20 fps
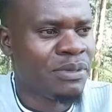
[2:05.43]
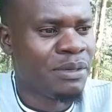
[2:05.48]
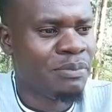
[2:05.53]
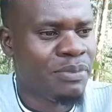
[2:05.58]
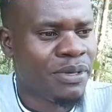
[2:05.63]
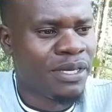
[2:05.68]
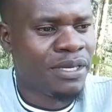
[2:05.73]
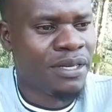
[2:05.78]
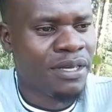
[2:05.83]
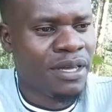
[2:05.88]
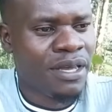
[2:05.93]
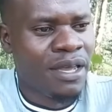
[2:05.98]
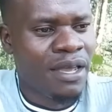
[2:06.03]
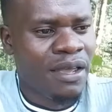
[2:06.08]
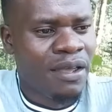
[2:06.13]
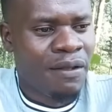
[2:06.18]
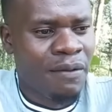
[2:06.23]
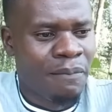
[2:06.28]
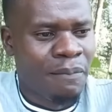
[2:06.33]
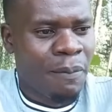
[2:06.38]
maybe
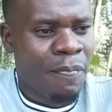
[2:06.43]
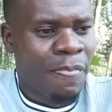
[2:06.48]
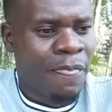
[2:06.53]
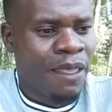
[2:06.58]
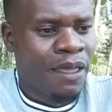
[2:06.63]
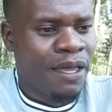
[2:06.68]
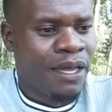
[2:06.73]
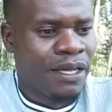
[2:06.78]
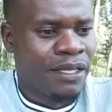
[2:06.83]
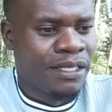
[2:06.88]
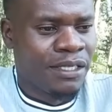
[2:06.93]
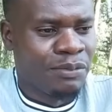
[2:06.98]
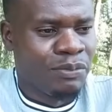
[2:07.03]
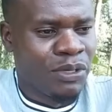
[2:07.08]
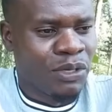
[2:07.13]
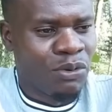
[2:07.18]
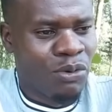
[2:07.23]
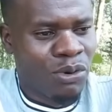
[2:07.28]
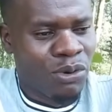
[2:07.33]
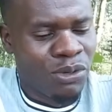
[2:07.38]
it is
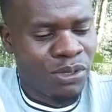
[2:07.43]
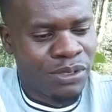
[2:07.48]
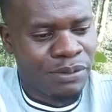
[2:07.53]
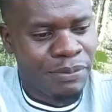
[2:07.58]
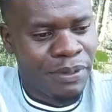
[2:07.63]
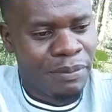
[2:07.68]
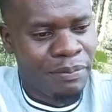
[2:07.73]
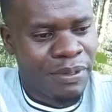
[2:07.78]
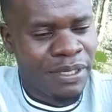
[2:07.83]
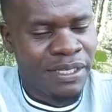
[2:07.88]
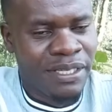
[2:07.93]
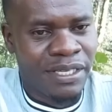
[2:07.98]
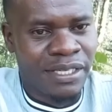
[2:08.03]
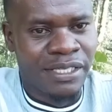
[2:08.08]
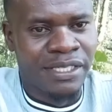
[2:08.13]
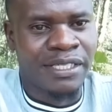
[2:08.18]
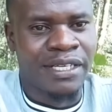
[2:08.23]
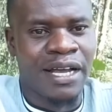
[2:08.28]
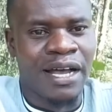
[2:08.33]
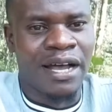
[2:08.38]
because maybe
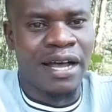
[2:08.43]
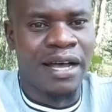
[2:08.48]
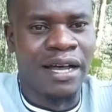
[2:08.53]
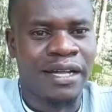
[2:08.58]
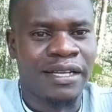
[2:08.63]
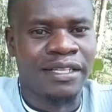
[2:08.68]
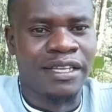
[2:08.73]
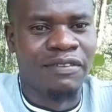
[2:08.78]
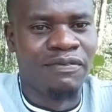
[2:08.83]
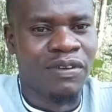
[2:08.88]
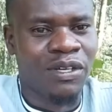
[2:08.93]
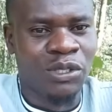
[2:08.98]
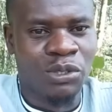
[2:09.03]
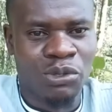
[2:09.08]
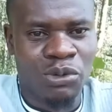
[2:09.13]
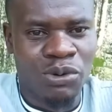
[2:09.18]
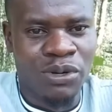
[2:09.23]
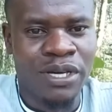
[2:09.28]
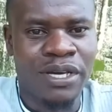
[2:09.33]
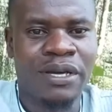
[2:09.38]
this car never
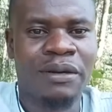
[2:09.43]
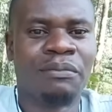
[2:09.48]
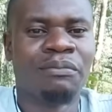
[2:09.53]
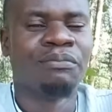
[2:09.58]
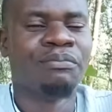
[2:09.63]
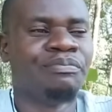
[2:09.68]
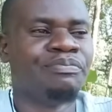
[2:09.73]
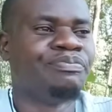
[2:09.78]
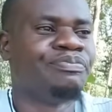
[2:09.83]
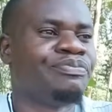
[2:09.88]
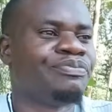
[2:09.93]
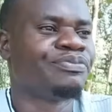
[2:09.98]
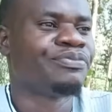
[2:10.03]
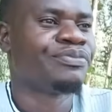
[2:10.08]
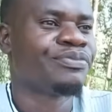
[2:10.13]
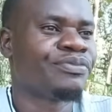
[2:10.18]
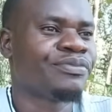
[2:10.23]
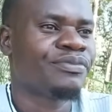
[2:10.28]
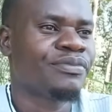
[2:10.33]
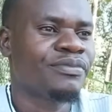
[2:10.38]
saw him
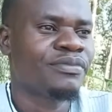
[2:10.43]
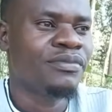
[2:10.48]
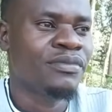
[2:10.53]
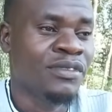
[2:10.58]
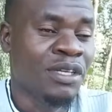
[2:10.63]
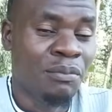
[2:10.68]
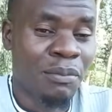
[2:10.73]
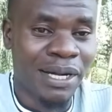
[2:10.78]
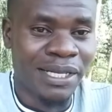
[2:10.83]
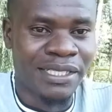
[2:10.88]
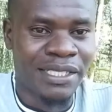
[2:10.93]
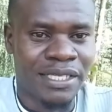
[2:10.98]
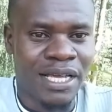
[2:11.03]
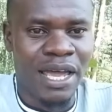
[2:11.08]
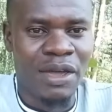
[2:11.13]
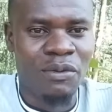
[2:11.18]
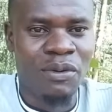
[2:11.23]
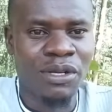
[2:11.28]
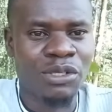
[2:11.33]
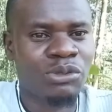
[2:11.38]
but
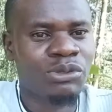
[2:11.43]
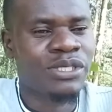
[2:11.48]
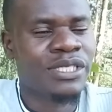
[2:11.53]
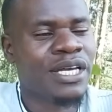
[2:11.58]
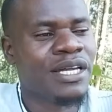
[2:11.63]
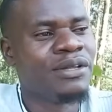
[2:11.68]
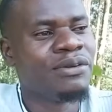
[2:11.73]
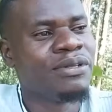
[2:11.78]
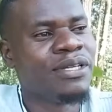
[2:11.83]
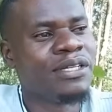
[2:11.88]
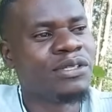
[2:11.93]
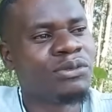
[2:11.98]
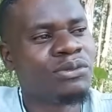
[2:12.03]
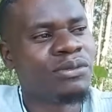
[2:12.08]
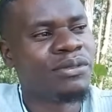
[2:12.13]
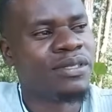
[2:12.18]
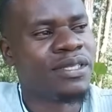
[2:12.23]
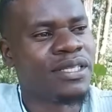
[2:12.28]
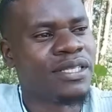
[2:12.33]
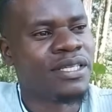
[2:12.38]
I want to tell you the
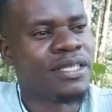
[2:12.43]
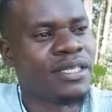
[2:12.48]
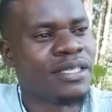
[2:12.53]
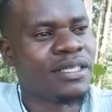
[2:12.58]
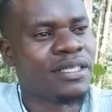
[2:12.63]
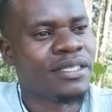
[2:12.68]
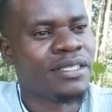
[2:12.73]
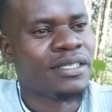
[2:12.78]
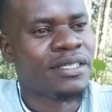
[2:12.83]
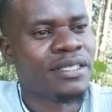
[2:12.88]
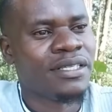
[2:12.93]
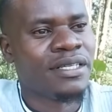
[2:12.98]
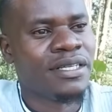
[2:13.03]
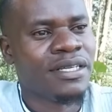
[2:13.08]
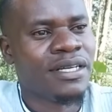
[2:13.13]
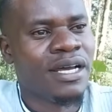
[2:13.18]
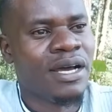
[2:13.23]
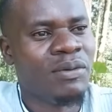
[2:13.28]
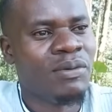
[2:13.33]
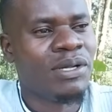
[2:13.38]
truth.
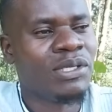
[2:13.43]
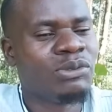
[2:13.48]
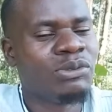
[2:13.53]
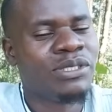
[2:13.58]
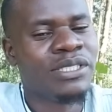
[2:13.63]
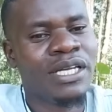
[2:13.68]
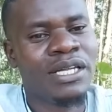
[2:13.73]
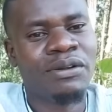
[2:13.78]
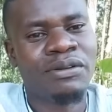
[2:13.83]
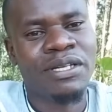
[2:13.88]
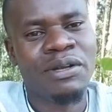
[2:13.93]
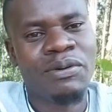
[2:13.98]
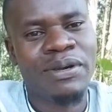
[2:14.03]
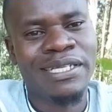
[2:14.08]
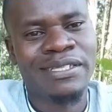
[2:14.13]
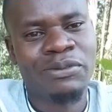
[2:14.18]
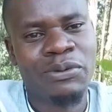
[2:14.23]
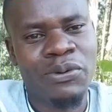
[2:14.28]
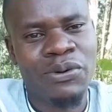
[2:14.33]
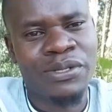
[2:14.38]
I want to tell you the way
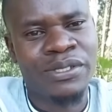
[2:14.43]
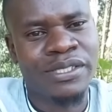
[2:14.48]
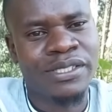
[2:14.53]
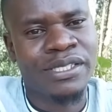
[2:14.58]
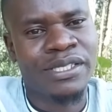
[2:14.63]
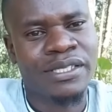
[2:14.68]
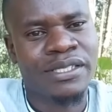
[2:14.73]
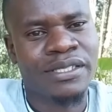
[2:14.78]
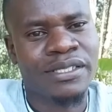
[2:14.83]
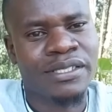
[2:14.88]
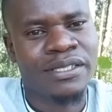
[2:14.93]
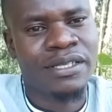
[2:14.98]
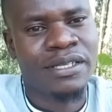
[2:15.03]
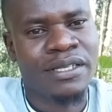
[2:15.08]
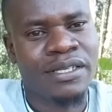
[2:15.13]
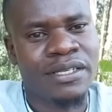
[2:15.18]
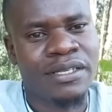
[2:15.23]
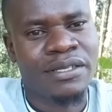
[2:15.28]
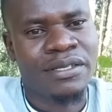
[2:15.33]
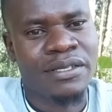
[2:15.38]
it was.
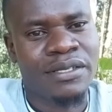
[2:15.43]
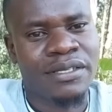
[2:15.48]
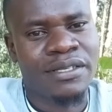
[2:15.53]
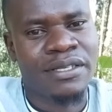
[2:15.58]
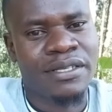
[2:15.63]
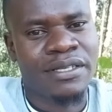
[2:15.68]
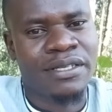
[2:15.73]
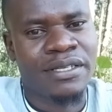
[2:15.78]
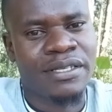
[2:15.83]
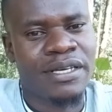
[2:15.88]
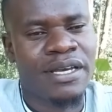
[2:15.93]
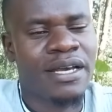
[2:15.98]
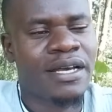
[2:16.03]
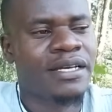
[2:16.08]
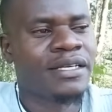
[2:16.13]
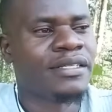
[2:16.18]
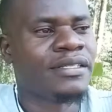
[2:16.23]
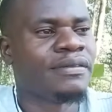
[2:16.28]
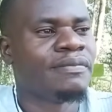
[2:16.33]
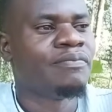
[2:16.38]

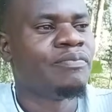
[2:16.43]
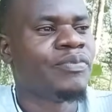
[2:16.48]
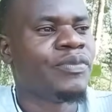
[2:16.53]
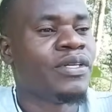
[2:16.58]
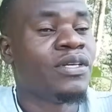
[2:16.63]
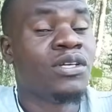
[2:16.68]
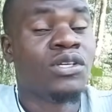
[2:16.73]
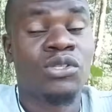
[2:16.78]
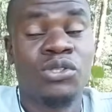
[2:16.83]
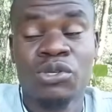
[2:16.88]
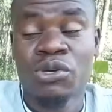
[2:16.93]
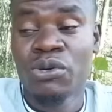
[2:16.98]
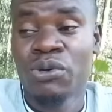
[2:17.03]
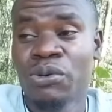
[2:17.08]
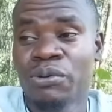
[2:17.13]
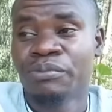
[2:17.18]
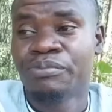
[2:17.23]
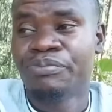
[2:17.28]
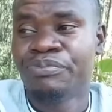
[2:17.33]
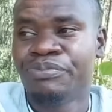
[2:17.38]
Yeah. So,